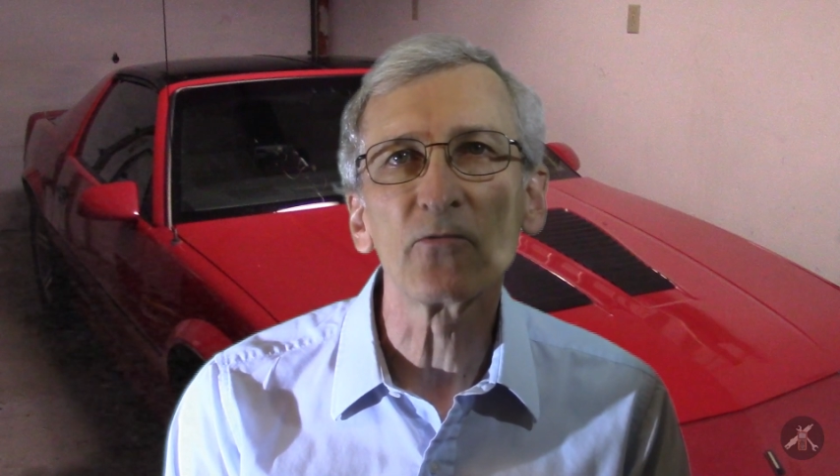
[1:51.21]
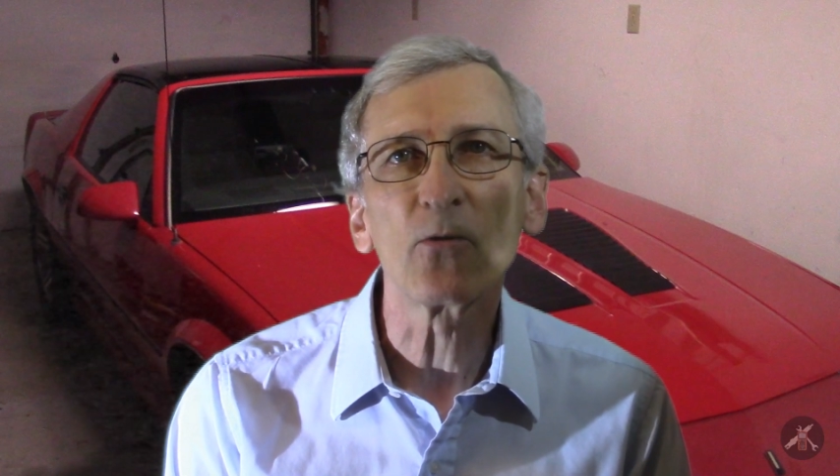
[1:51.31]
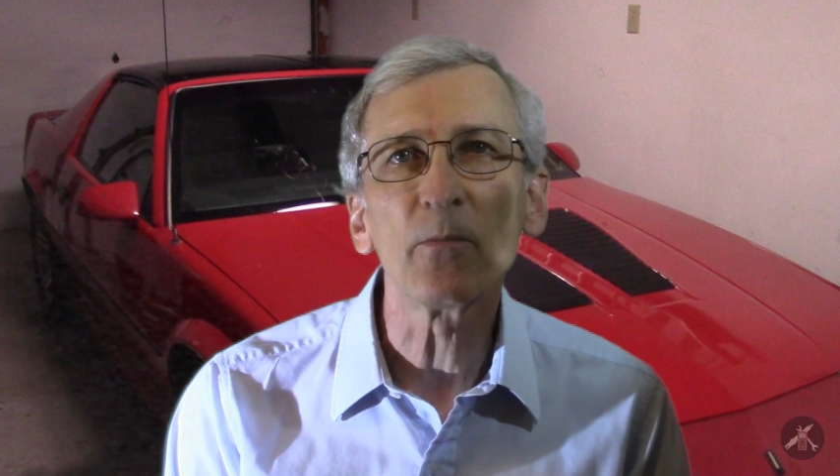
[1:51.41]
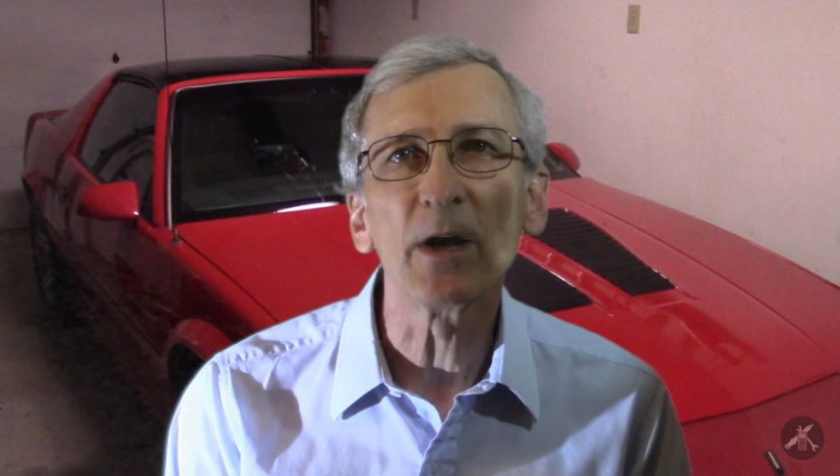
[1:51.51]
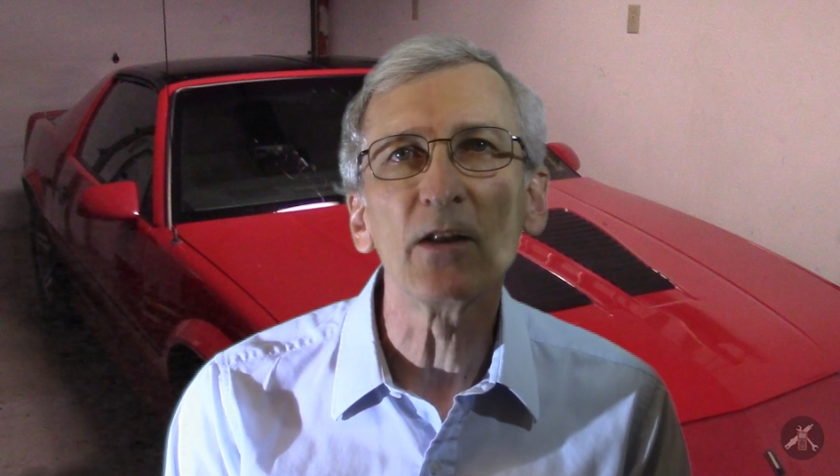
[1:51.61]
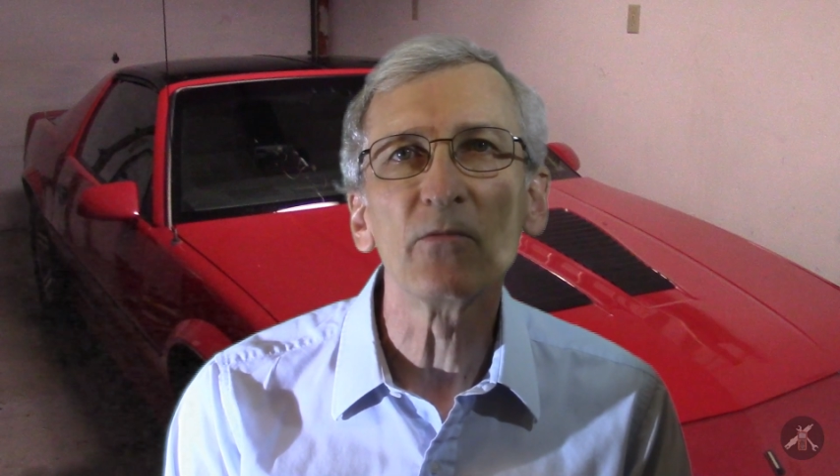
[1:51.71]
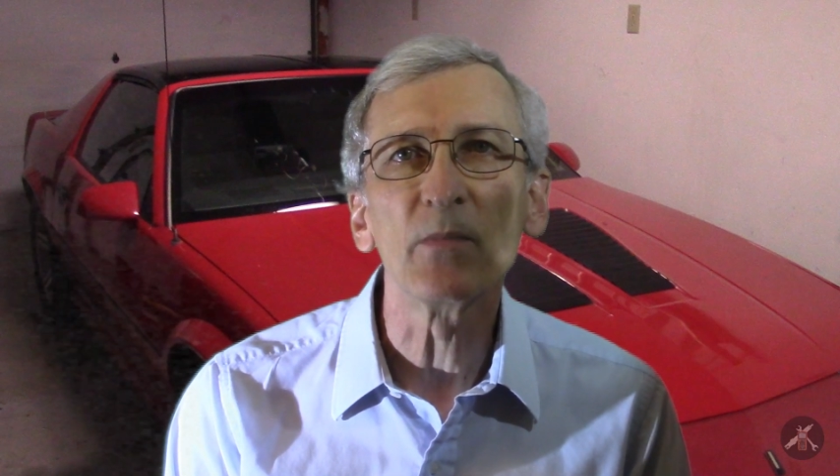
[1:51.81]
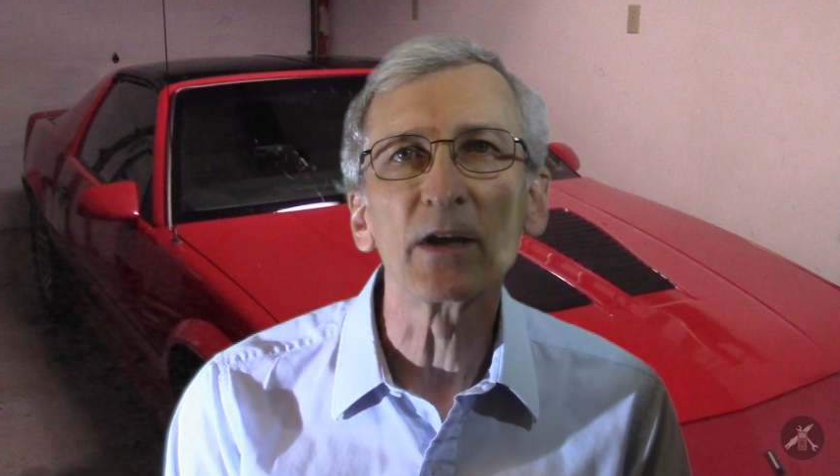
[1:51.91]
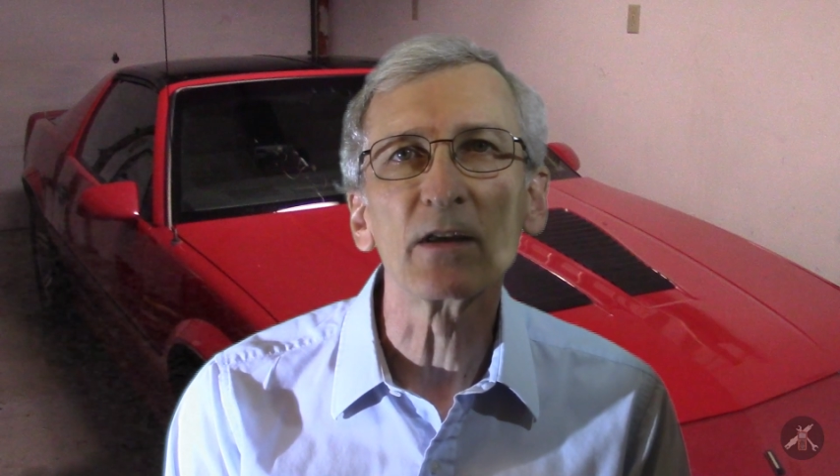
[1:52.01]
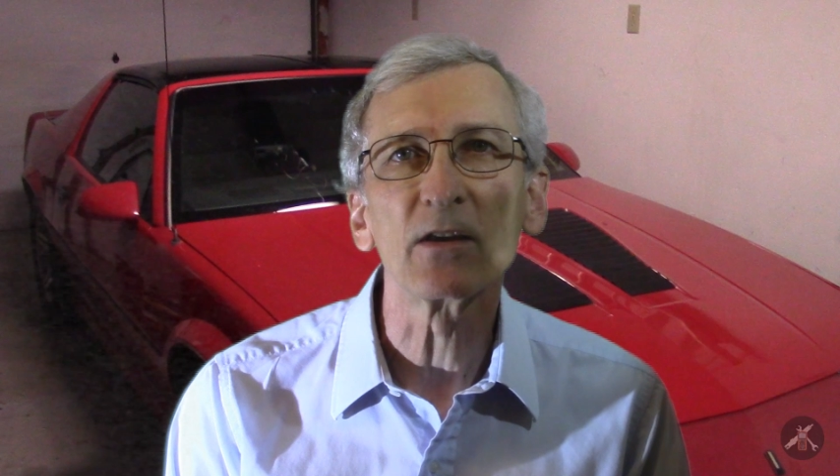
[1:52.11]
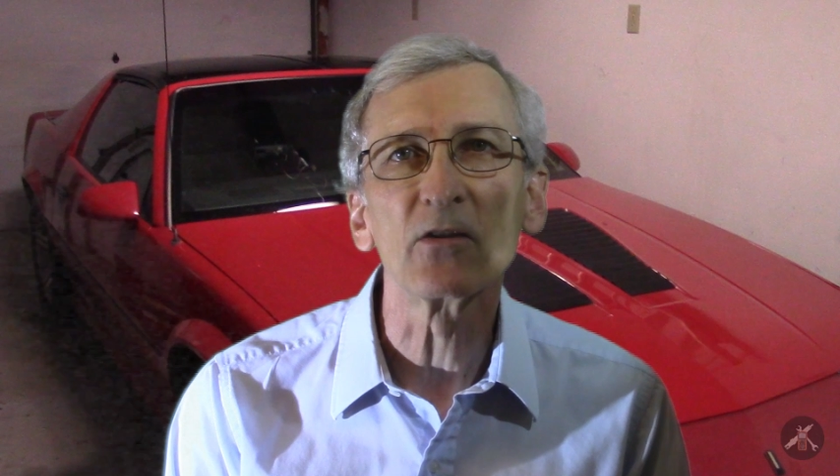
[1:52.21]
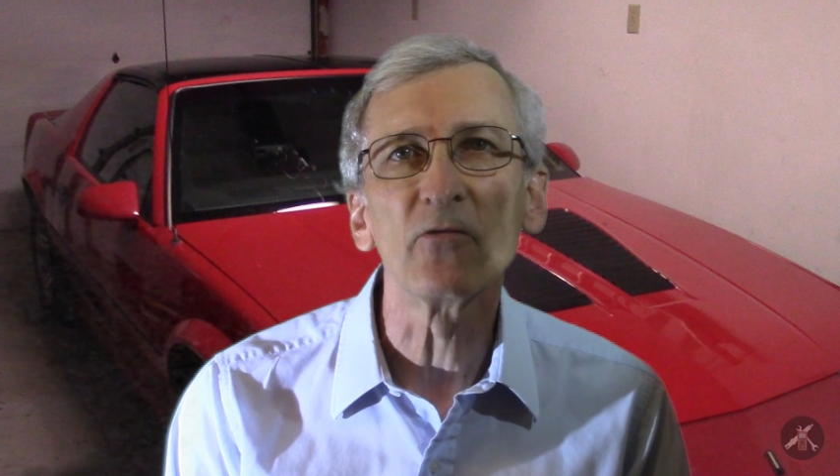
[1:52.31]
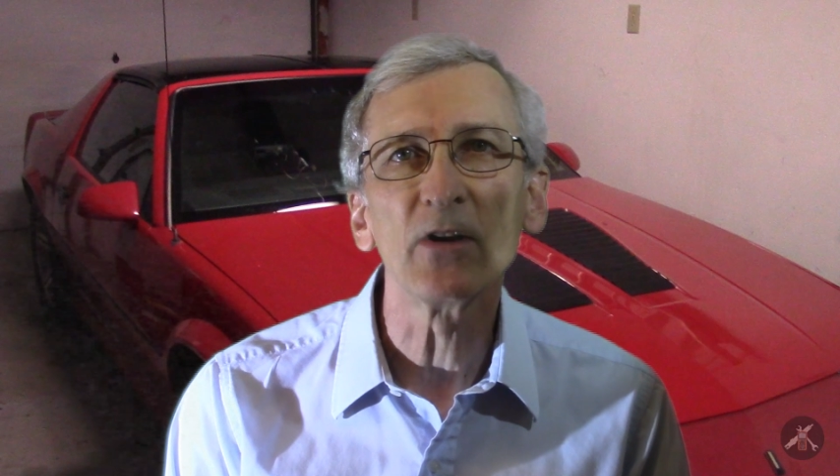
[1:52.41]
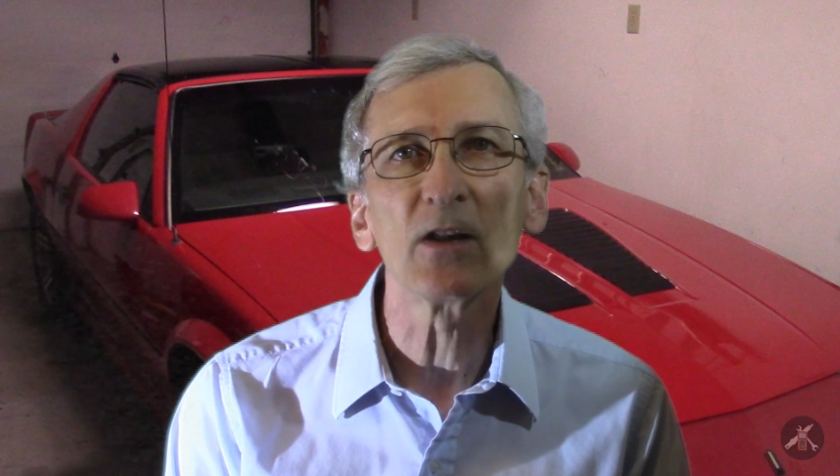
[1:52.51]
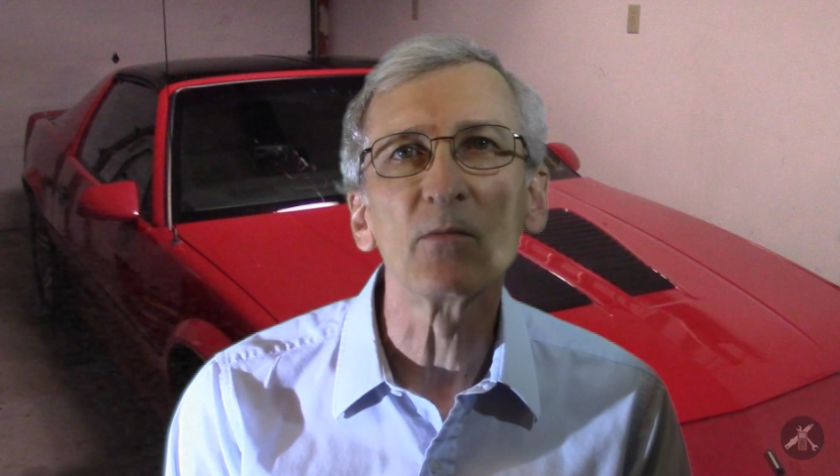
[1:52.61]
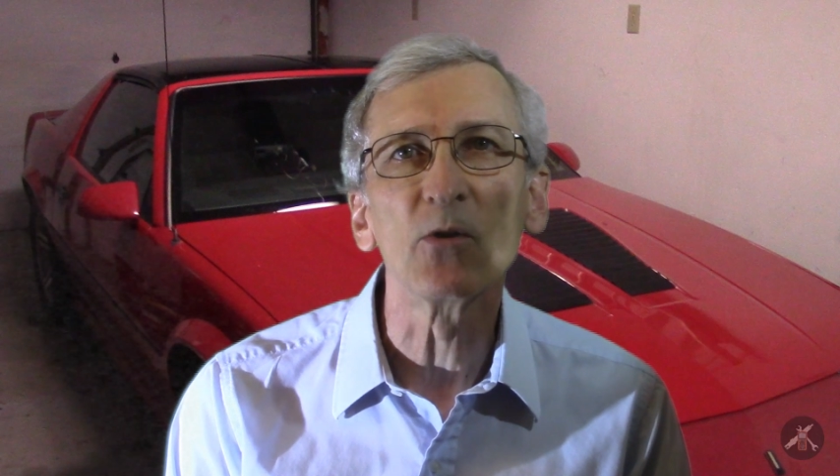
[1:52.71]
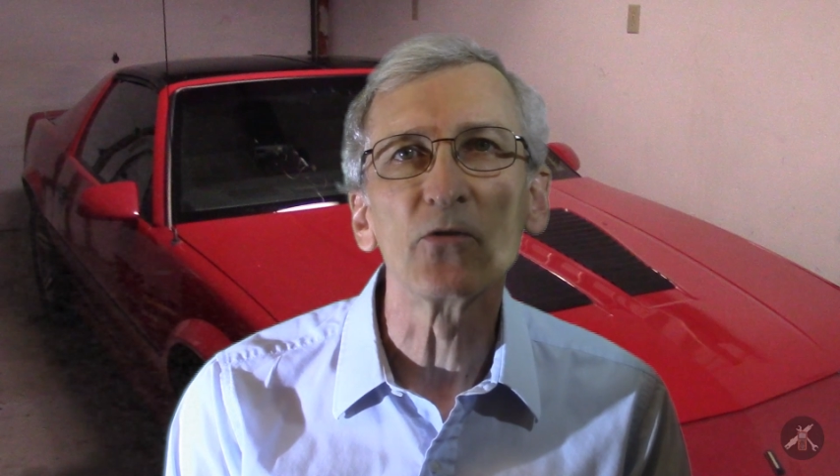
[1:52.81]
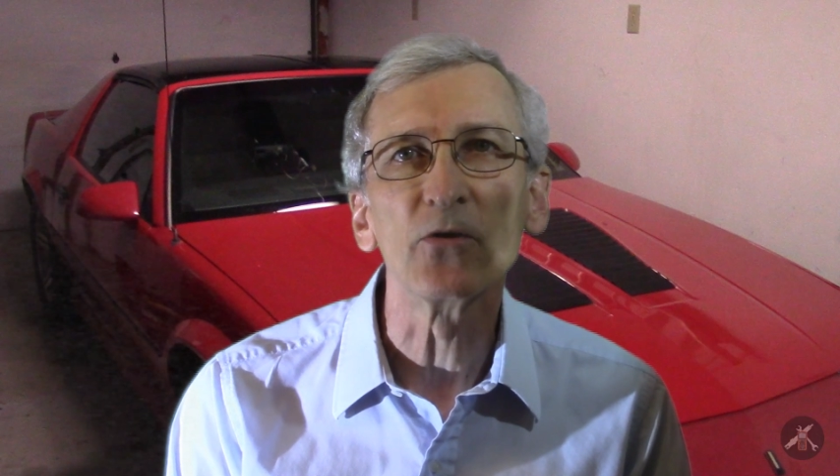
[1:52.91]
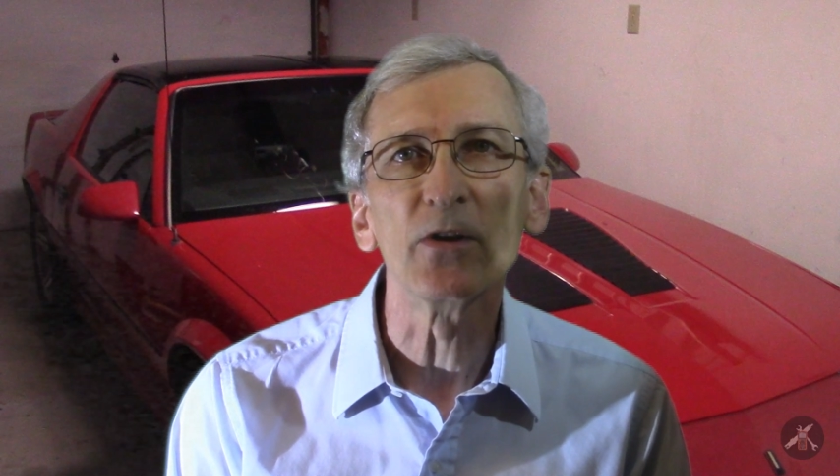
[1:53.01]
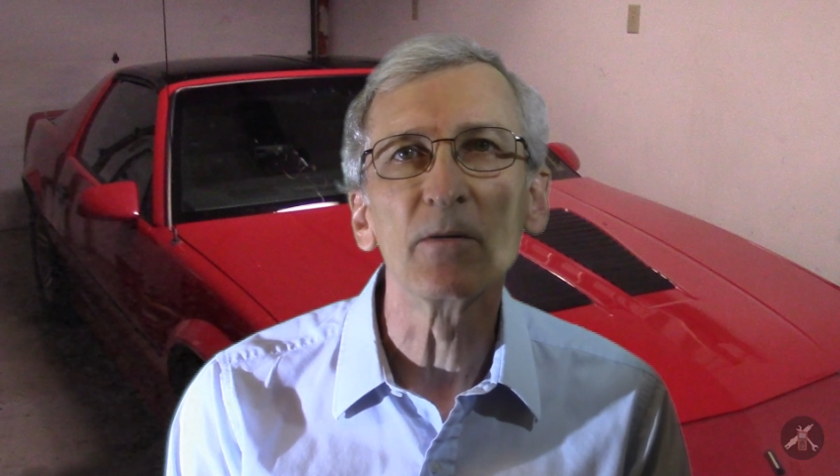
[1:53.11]
format and making it available
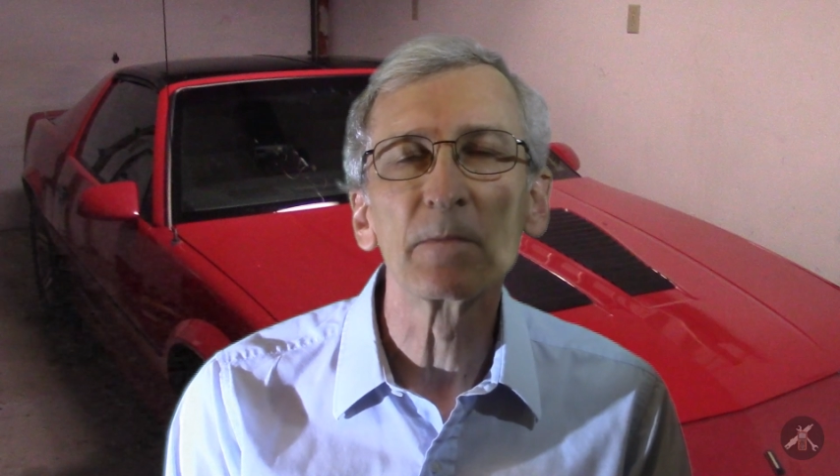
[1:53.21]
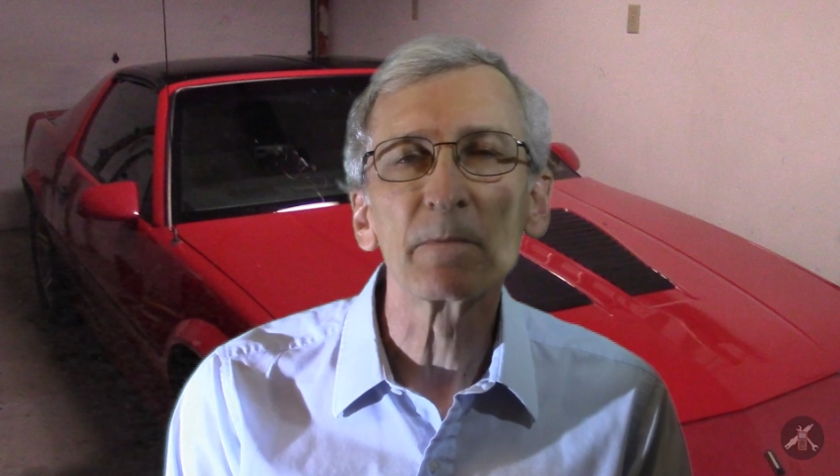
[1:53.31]
to you.